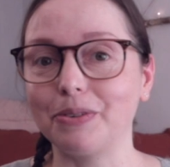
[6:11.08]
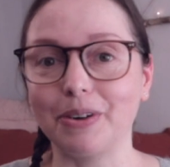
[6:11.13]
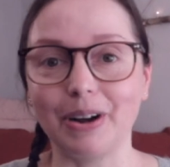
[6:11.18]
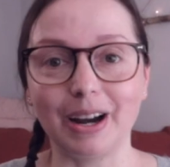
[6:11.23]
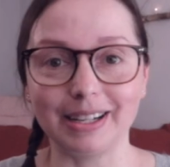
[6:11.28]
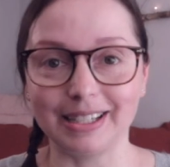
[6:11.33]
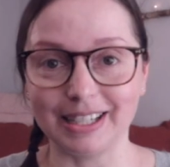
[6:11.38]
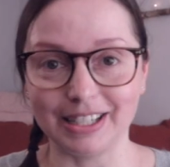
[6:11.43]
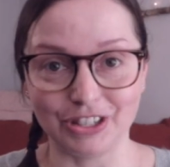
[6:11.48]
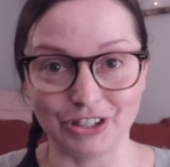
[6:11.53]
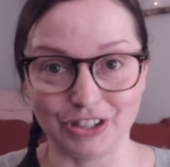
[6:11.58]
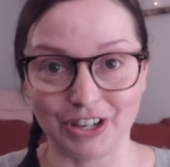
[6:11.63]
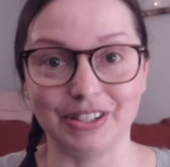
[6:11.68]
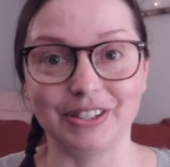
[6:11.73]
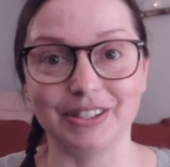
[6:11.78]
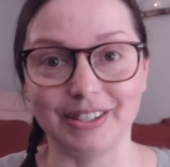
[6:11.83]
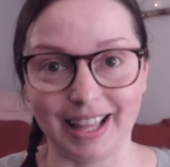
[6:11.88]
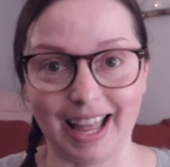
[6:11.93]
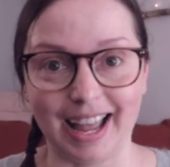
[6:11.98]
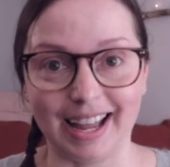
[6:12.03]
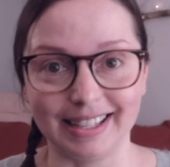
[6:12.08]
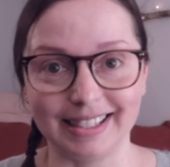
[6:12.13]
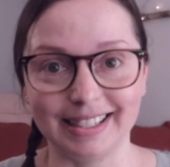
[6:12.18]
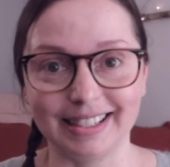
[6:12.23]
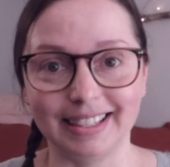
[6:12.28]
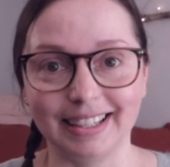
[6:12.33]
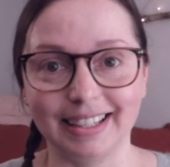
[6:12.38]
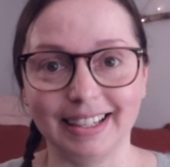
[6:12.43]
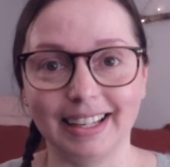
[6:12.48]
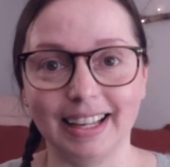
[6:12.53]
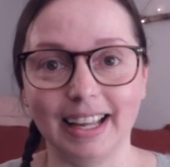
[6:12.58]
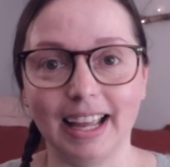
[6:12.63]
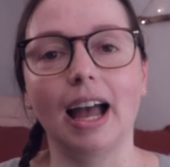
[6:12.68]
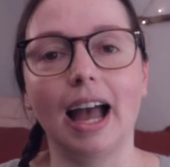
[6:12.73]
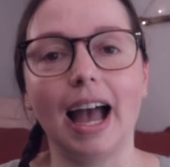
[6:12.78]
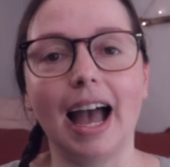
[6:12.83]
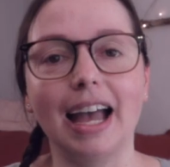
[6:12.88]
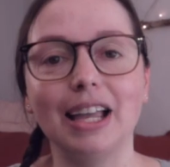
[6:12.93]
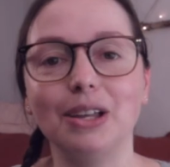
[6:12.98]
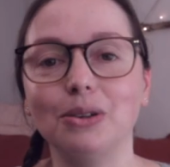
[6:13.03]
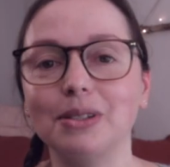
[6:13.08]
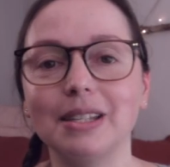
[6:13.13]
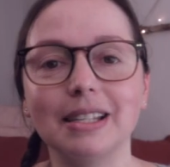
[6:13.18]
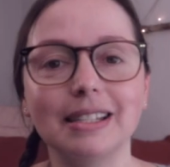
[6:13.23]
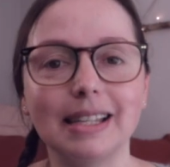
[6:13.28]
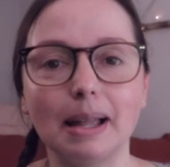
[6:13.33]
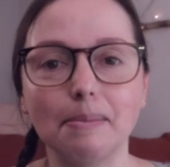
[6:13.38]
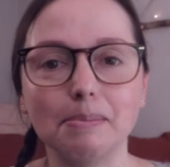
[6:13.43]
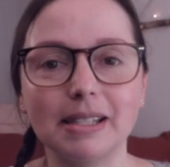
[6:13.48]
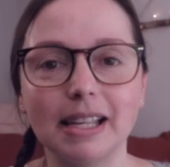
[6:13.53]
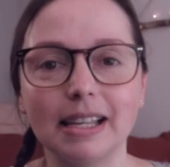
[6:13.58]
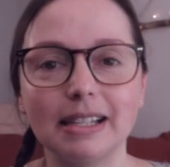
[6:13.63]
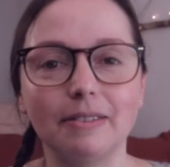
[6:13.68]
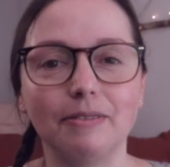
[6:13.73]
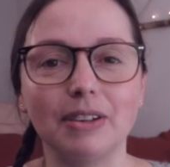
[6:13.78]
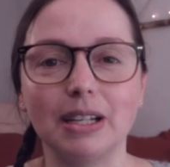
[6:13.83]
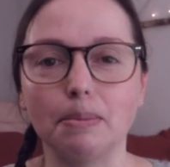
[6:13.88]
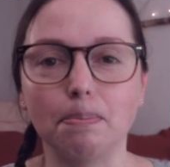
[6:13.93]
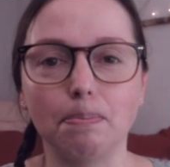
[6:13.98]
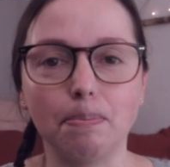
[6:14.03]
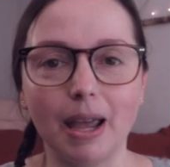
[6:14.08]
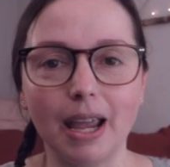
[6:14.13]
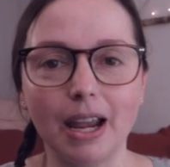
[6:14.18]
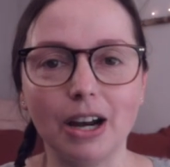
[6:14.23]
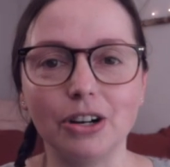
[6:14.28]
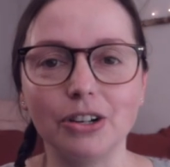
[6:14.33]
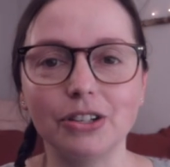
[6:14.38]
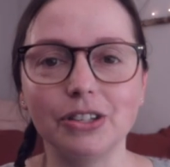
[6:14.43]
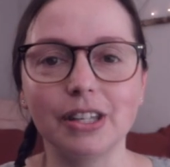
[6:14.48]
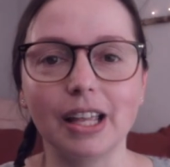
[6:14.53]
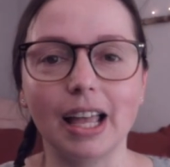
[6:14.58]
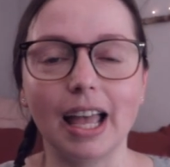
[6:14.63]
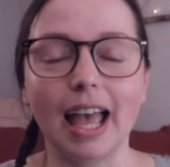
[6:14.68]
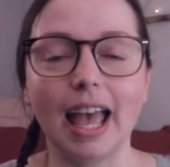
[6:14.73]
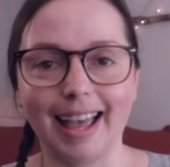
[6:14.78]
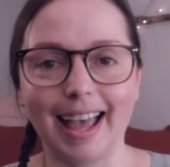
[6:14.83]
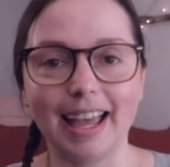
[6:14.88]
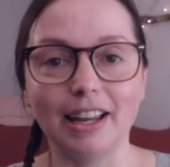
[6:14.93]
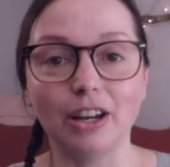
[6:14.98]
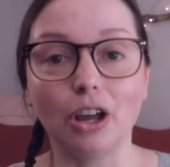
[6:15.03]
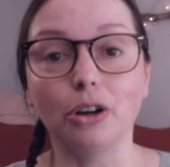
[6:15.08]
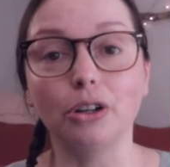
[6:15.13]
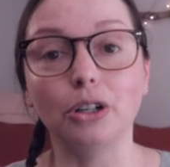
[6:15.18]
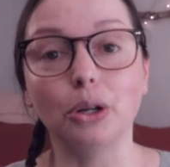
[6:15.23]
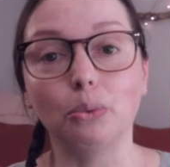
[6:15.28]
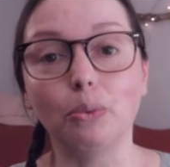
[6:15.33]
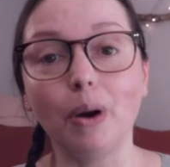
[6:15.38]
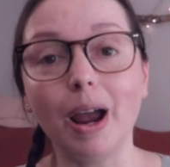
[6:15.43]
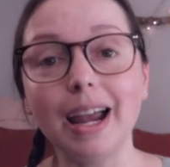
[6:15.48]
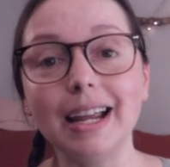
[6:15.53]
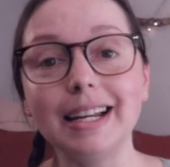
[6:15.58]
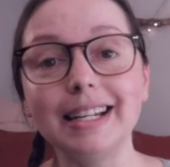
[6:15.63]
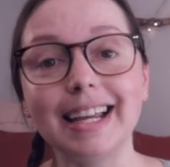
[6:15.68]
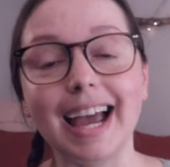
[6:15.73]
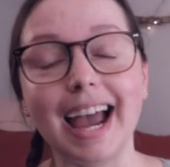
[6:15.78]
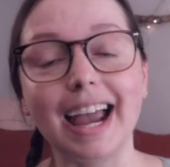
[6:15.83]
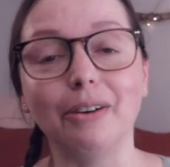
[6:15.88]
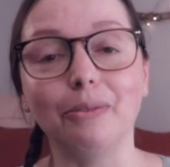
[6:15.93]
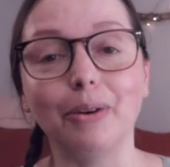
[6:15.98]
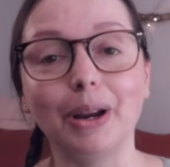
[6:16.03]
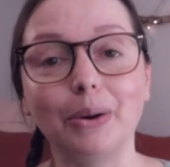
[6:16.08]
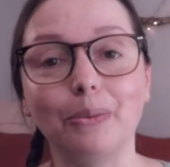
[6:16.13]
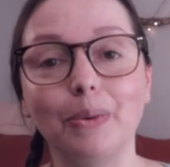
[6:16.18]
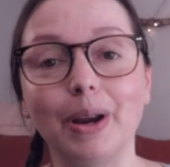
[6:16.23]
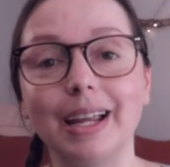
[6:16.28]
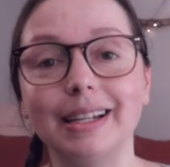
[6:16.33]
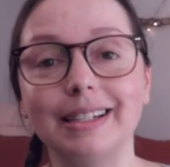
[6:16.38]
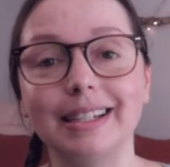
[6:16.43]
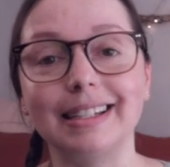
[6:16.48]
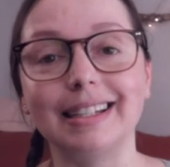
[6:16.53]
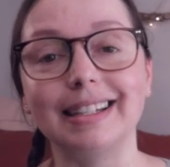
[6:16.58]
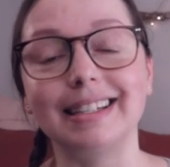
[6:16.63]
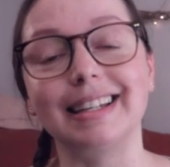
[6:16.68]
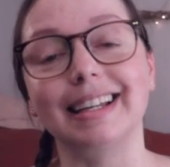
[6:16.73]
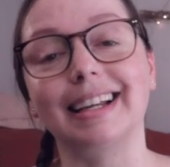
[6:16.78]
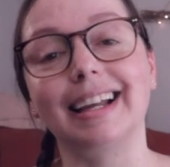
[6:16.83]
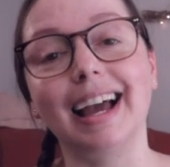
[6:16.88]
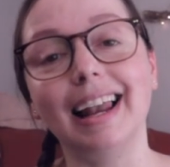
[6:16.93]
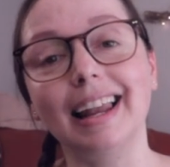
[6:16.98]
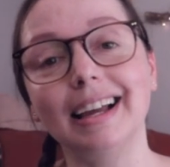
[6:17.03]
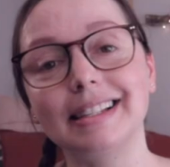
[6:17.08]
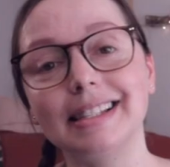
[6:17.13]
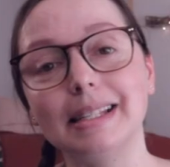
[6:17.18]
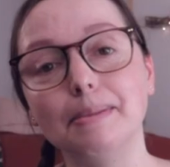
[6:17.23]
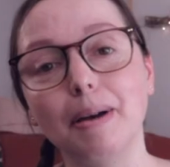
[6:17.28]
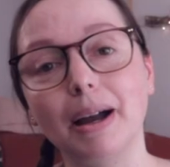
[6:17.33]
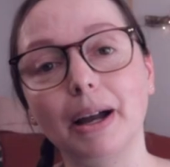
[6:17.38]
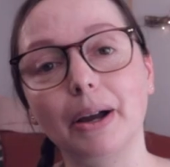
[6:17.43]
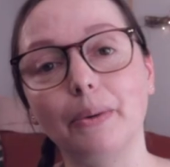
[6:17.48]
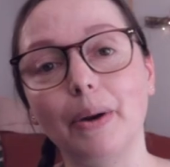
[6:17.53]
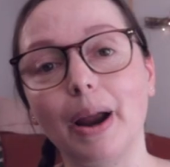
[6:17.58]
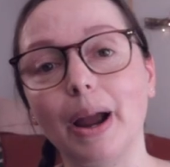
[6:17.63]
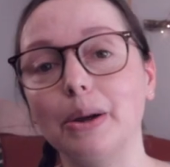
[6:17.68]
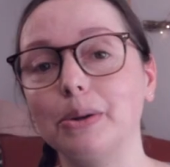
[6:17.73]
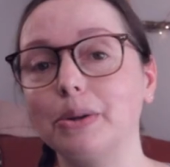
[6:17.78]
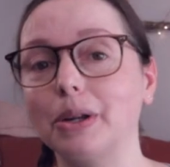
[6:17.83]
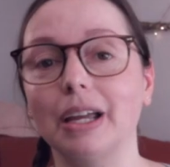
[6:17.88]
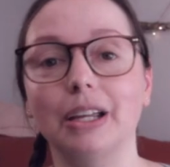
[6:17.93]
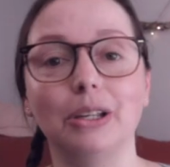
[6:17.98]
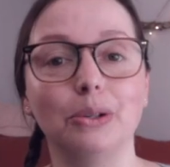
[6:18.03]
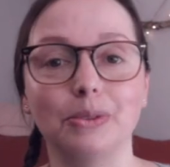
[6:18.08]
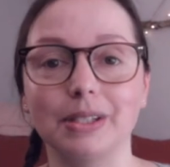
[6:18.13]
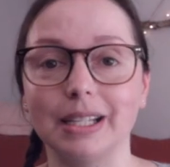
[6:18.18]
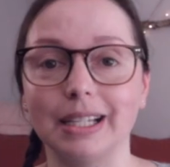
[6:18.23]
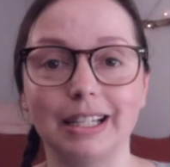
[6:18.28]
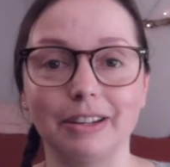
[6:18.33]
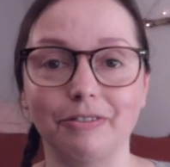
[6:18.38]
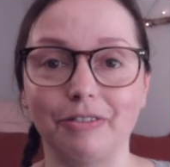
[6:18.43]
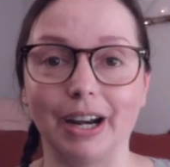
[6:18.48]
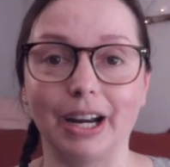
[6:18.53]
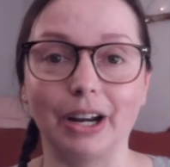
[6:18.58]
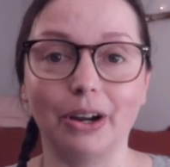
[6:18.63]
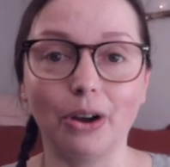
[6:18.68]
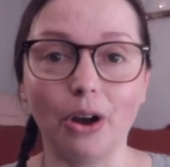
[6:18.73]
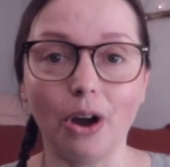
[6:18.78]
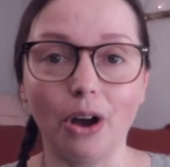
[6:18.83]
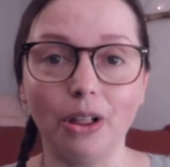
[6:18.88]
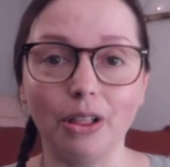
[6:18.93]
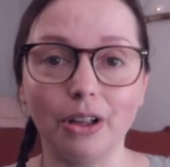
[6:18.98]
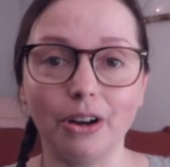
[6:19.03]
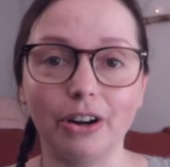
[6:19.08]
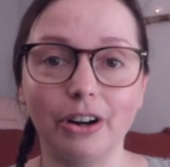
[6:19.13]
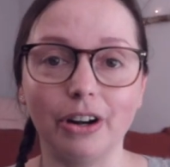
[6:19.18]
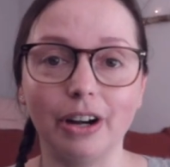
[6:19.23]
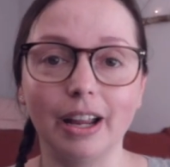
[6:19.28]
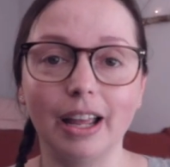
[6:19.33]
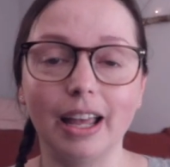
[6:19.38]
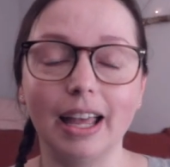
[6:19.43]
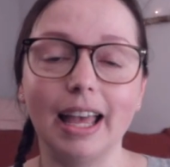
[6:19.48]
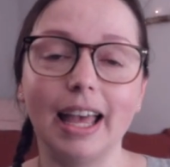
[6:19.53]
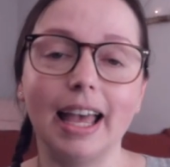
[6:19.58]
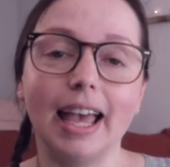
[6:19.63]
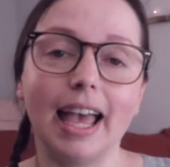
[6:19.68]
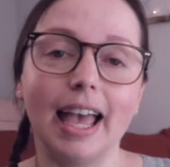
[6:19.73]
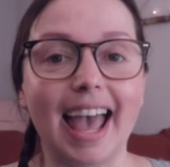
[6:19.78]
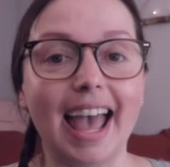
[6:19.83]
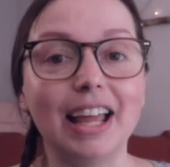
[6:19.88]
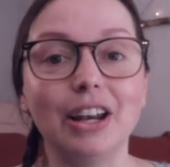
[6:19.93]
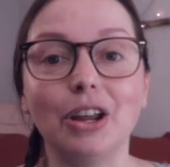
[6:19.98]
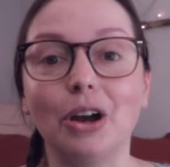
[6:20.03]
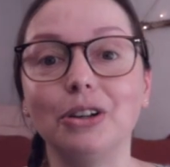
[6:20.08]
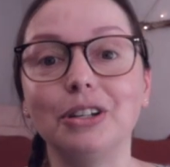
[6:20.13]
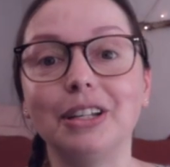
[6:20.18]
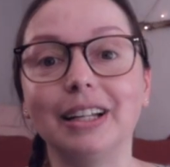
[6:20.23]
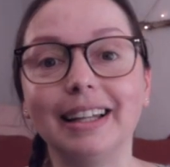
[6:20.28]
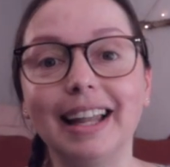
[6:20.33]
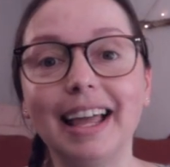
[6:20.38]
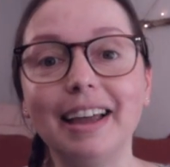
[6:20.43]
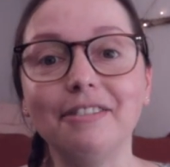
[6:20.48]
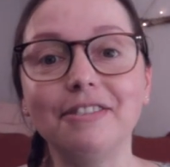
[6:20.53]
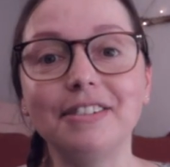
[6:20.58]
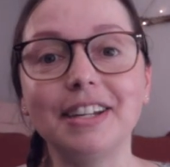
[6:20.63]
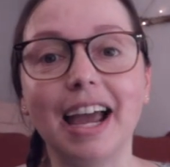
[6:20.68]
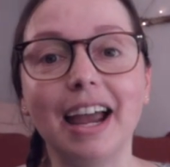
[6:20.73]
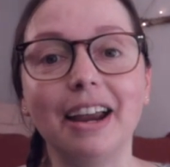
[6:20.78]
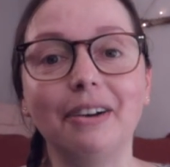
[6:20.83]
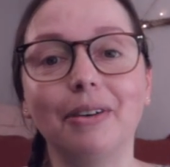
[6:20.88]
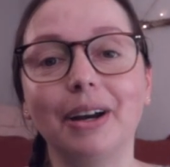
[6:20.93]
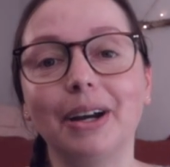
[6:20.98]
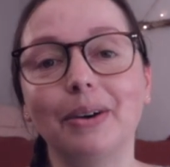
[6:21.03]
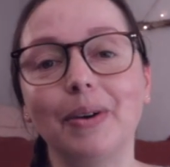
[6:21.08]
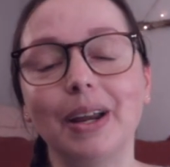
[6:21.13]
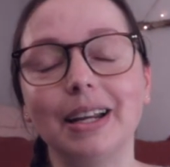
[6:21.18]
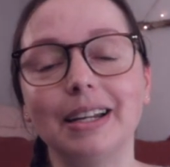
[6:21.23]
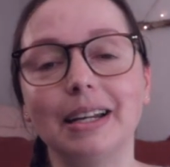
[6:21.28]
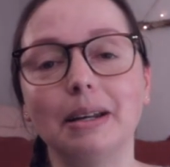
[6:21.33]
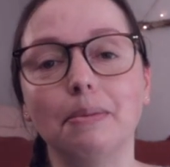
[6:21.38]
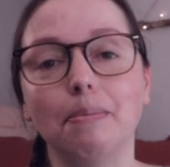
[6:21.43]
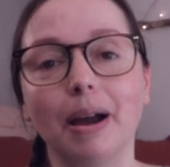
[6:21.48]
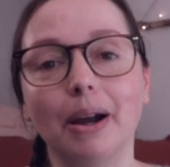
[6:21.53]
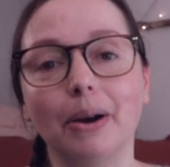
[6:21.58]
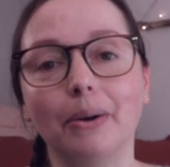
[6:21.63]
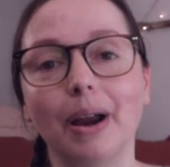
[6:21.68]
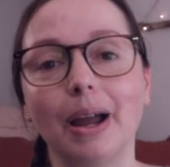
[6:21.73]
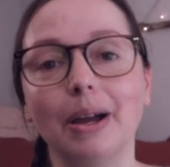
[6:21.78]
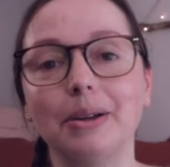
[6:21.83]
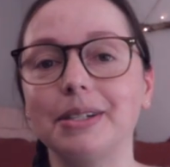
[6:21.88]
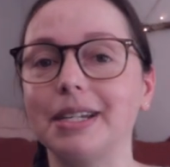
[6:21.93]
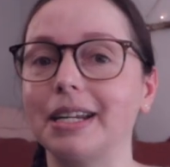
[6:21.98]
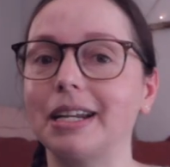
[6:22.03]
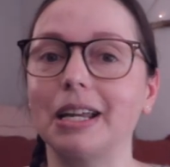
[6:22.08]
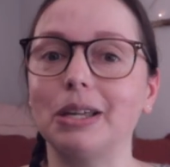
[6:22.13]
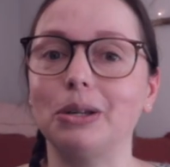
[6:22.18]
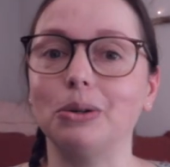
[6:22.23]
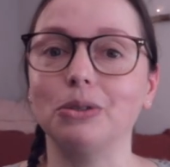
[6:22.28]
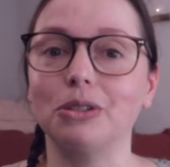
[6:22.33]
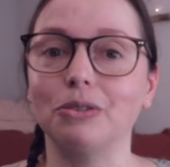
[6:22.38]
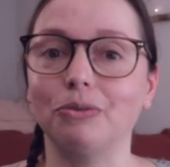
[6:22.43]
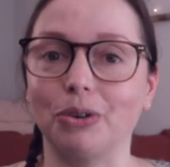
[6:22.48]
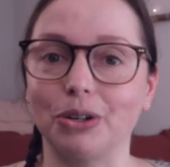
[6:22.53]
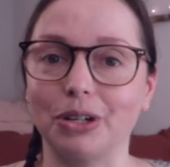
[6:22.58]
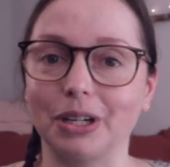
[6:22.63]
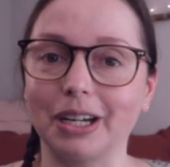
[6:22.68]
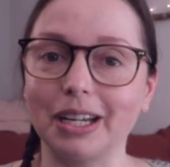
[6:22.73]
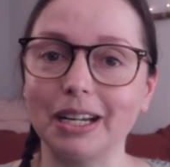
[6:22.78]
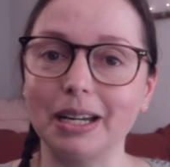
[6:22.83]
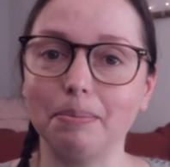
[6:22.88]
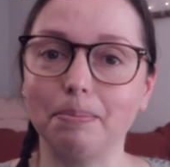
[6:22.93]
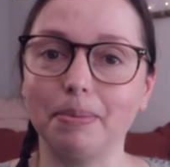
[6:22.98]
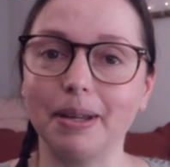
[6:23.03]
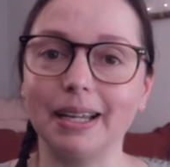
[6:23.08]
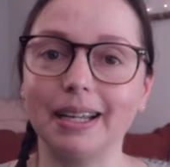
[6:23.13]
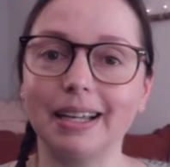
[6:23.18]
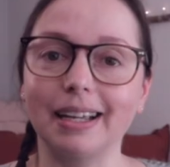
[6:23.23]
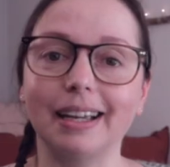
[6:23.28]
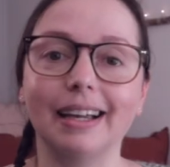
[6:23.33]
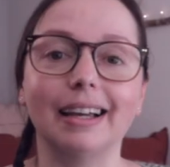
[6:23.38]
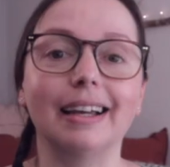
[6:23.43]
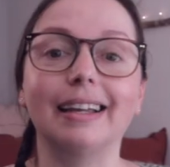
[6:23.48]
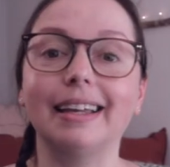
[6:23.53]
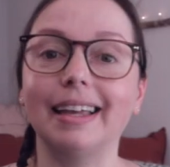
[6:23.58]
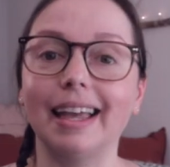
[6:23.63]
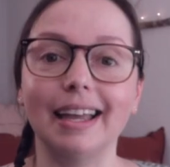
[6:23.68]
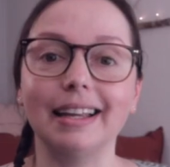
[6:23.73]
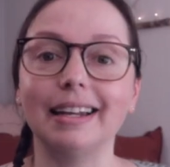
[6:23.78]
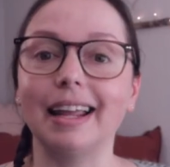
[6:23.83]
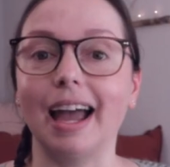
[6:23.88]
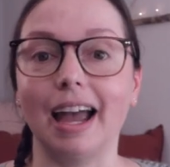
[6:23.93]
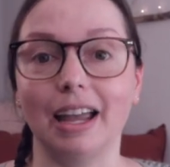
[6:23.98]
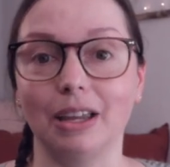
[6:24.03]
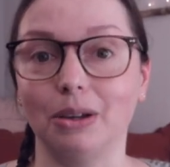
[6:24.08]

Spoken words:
where I did just that. I used the stamp set with the bears, and on the right I recreated the galaxy background using different color, and on the left I recreated the background that I used for the guinea pig. Again, I